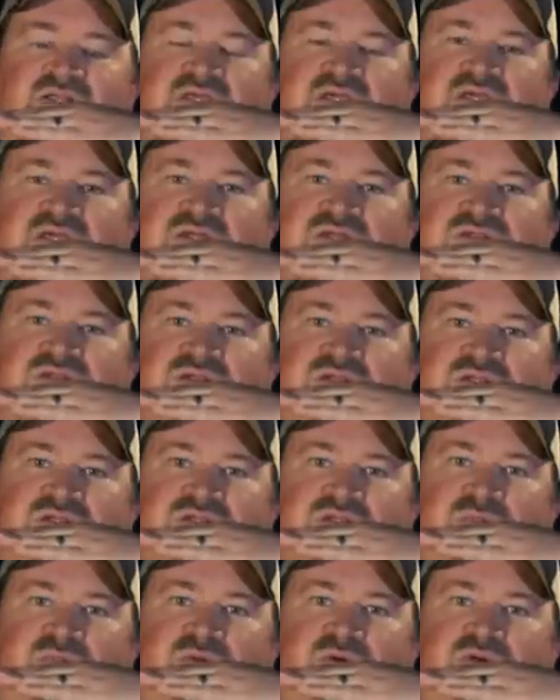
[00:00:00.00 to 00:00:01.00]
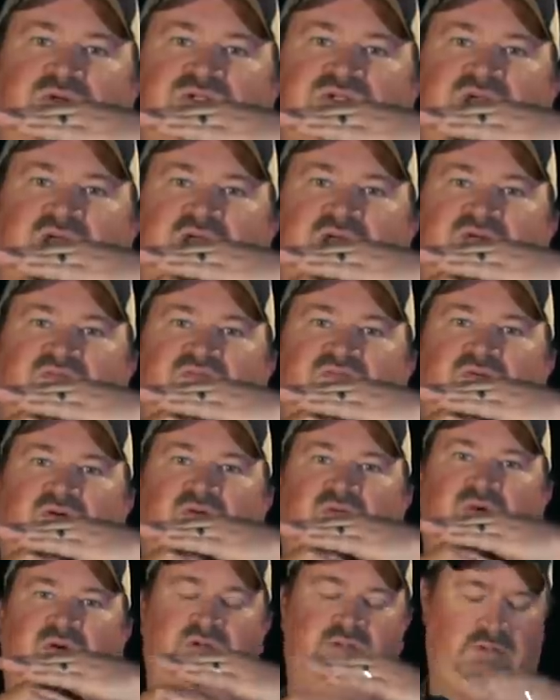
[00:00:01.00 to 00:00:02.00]
this to push air
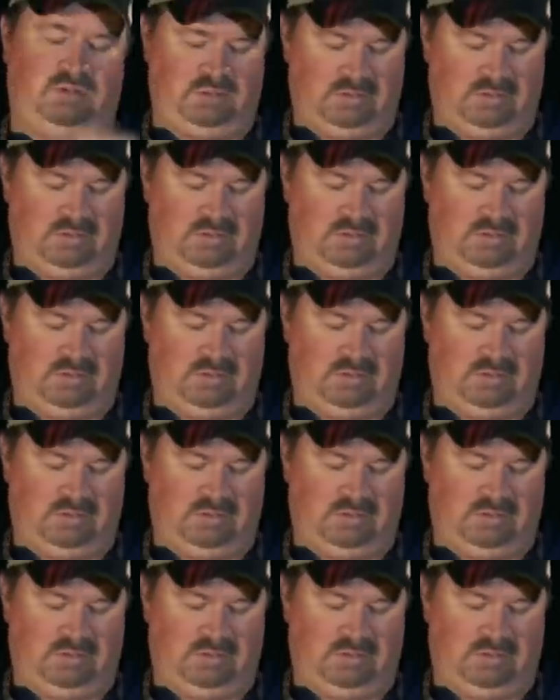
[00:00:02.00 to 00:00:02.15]
forward.